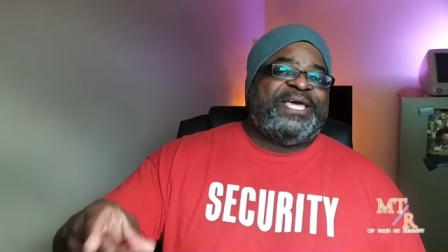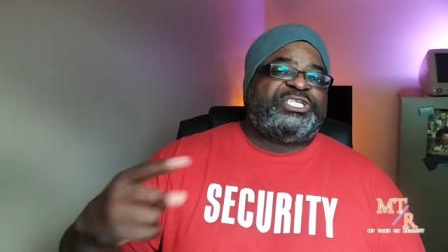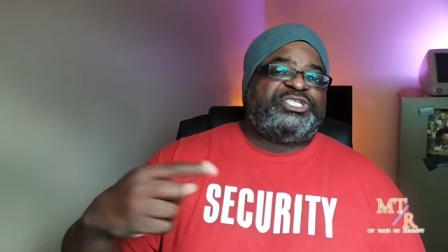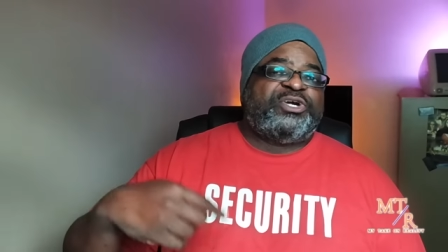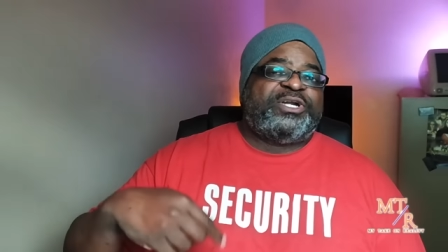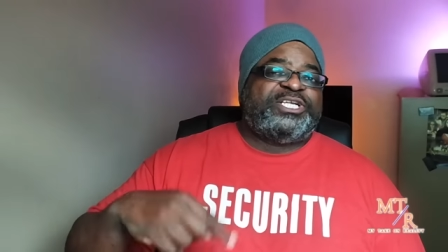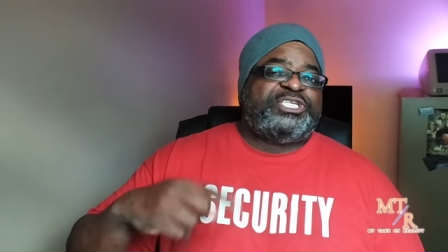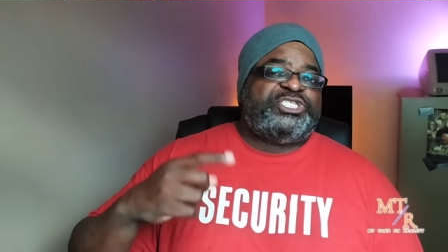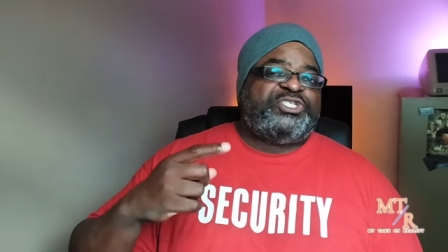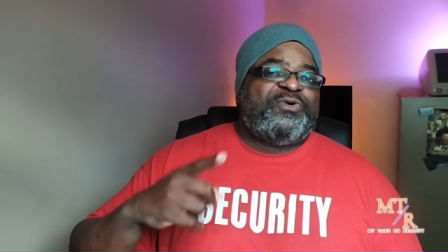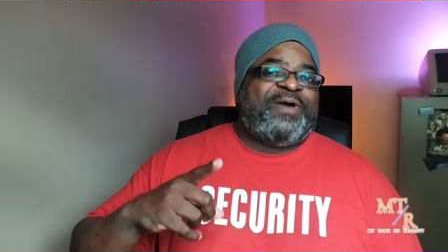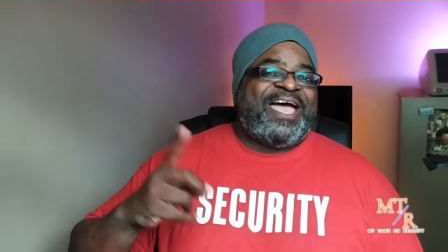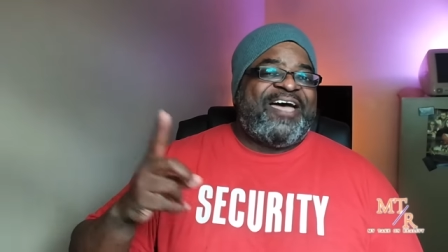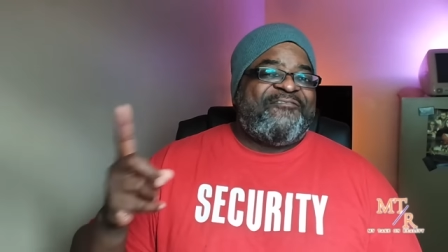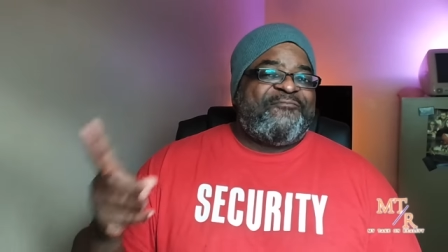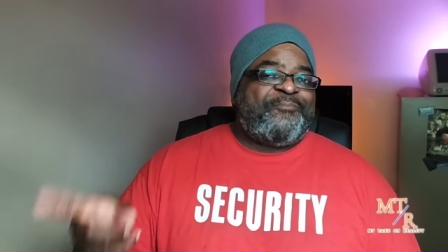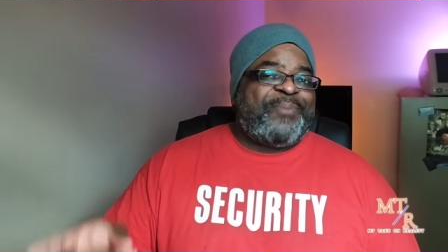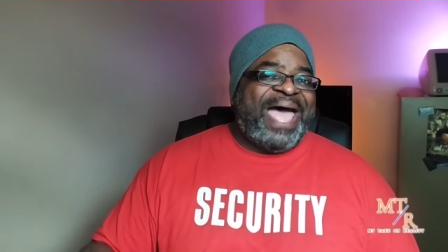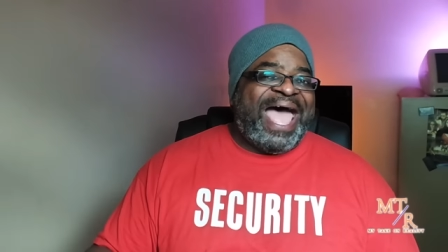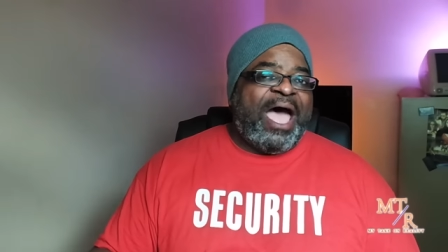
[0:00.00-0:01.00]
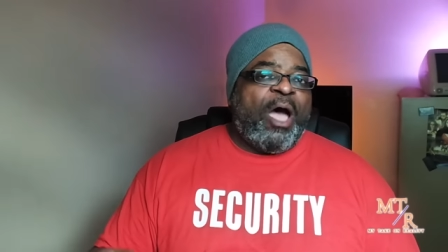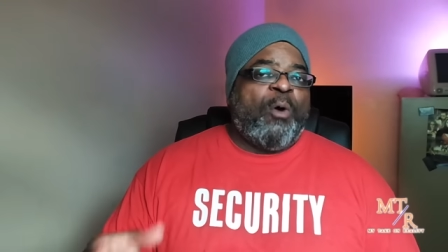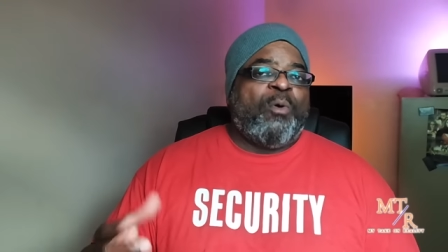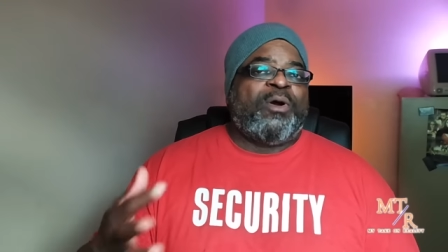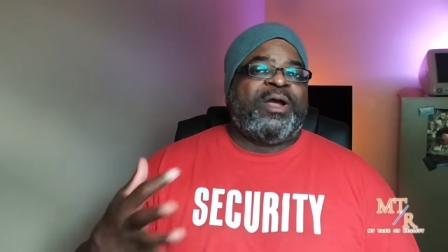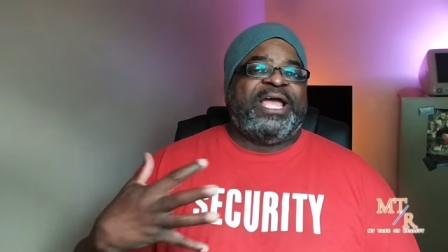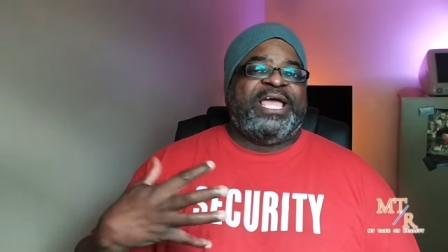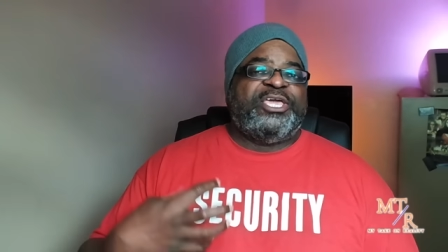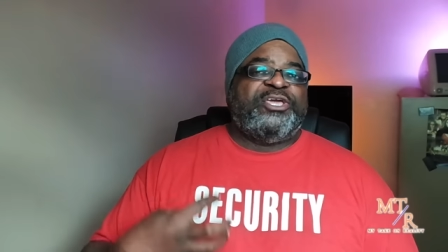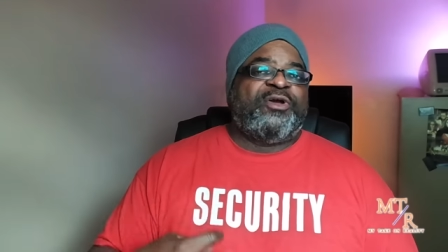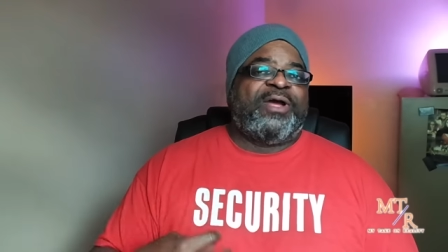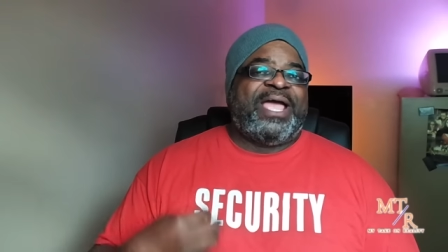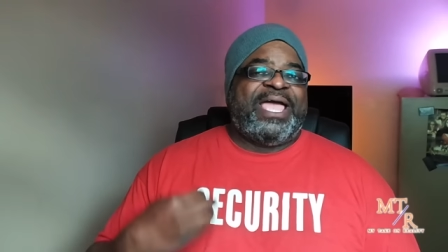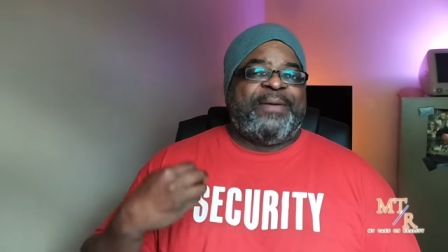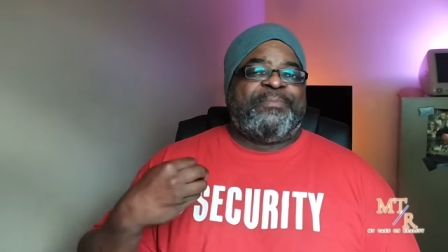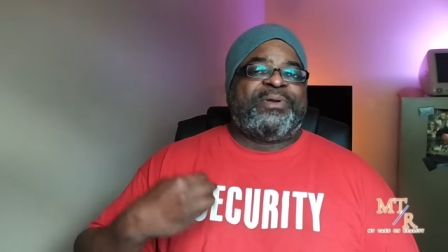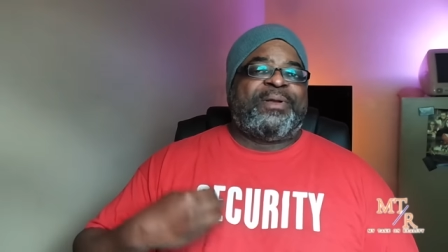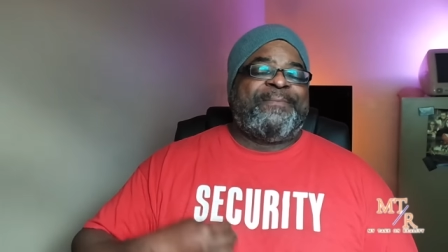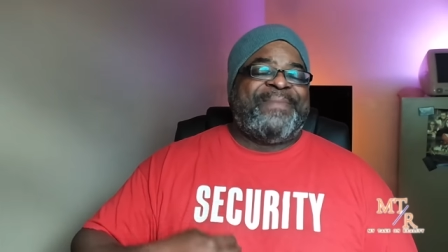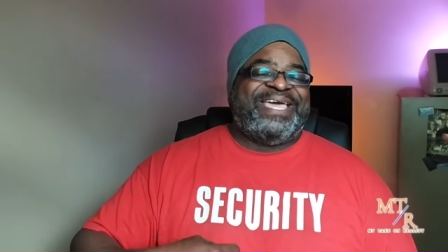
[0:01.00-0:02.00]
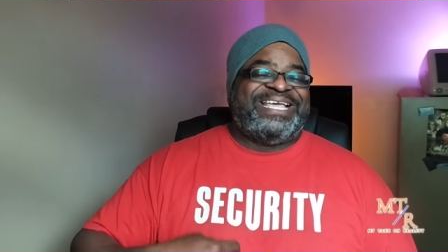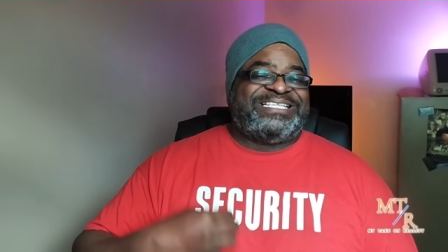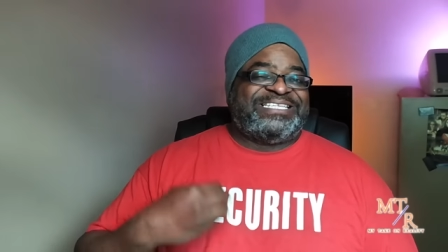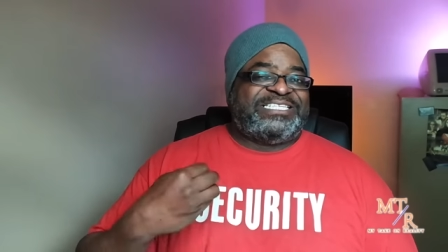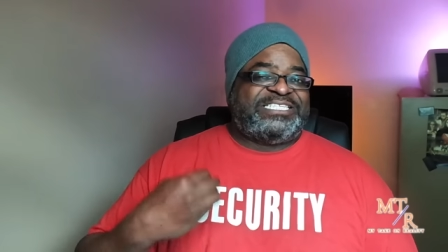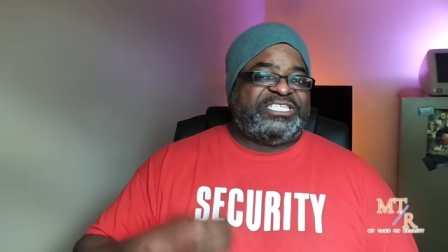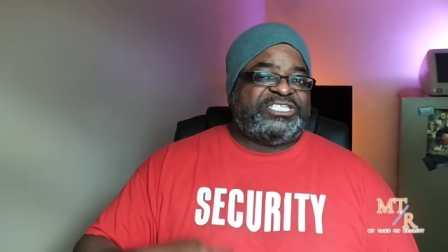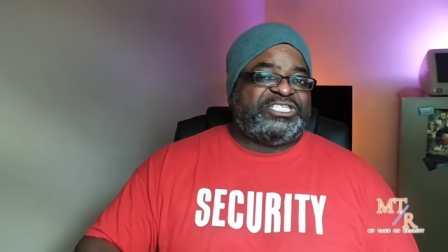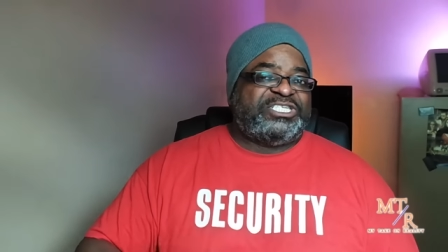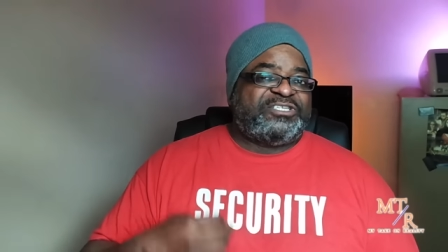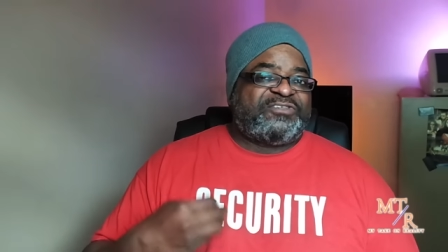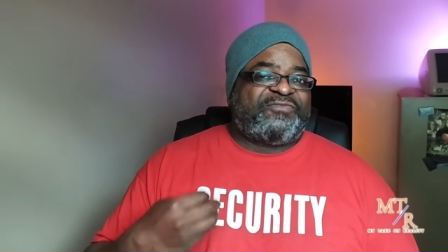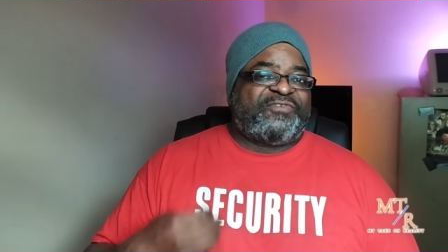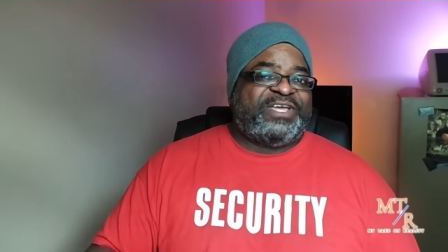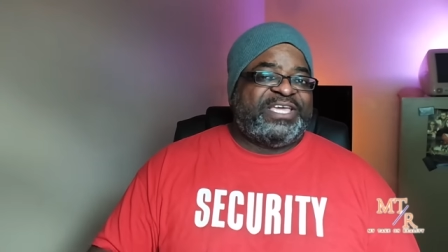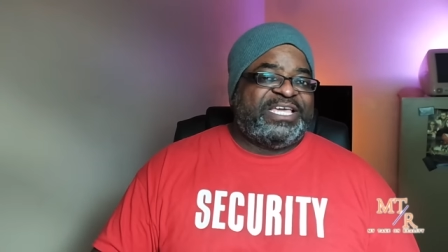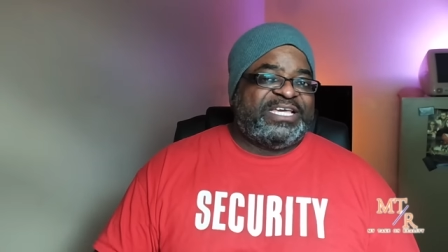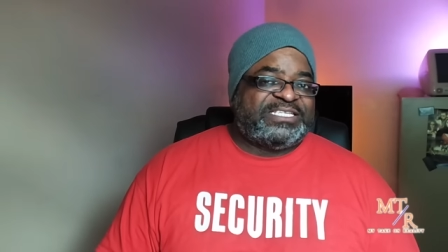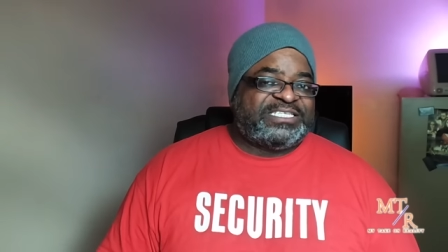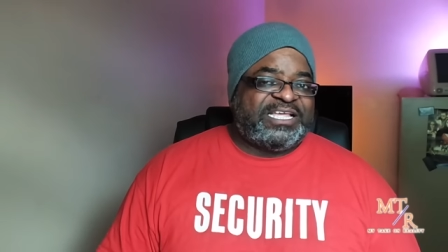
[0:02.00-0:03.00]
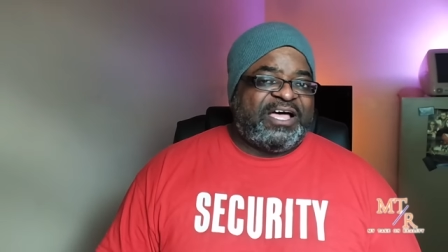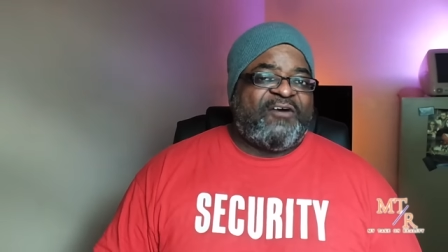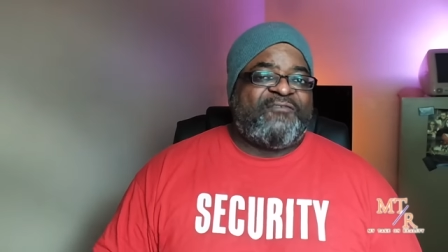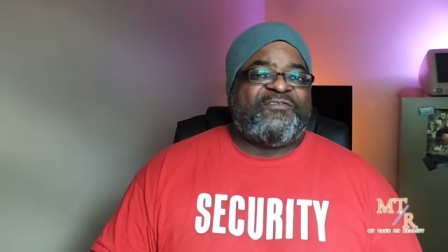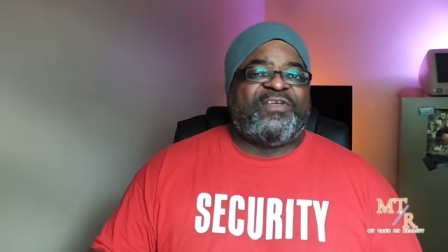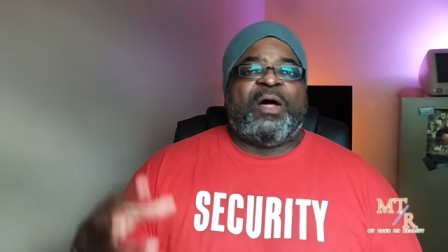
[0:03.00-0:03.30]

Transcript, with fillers: sure that you have power and you're able to make decisions for yourself.